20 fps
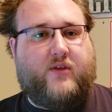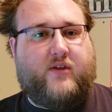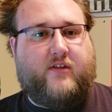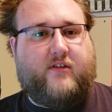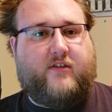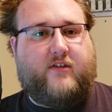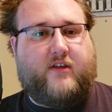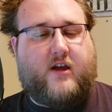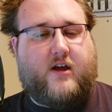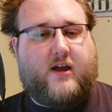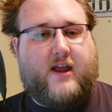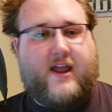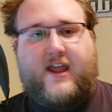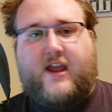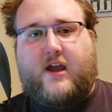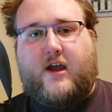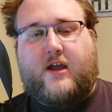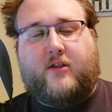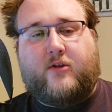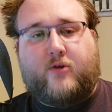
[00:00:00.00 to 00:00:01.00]
his
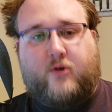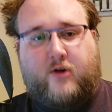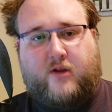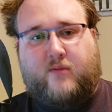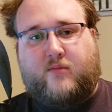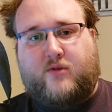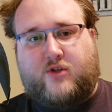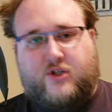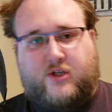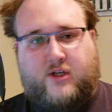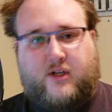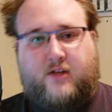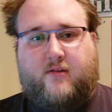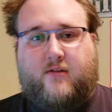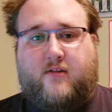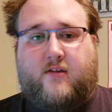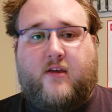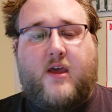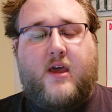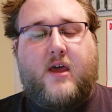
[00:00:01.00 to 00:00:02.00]
AI learning
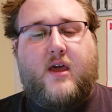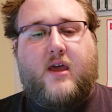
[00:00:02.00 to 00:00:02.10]
machines,